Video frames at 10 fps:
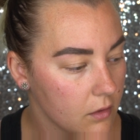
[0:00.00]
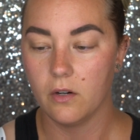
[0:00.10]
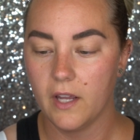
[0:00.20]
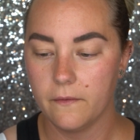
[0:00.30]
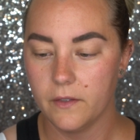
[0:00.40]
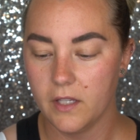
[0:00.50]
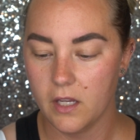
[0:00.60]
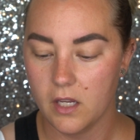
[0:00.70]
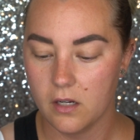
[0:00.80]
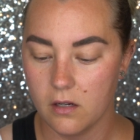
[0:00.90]
You know, I've
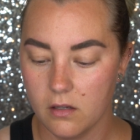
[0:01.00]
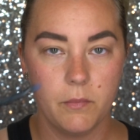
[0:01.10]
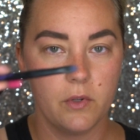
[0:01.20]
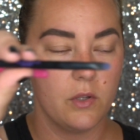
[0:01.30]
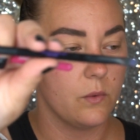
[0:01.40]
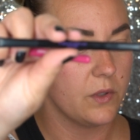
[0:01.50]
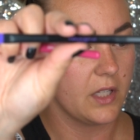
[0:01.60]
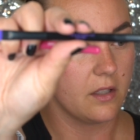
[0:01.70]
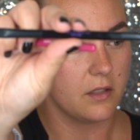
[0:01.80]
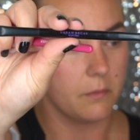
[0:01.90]
seen people use
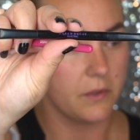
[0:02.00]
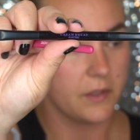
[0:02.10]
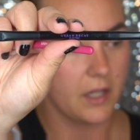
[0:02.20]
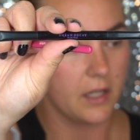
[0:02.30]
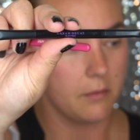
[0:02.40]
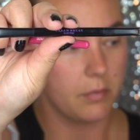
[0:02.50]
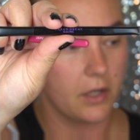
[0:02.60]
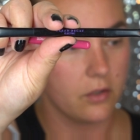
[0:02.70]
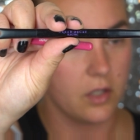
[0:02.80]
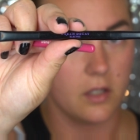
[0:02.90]
like the double-sided
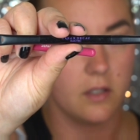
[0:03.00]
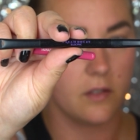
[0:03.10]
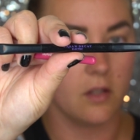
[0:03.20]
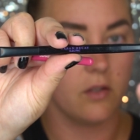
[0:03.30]
brushes,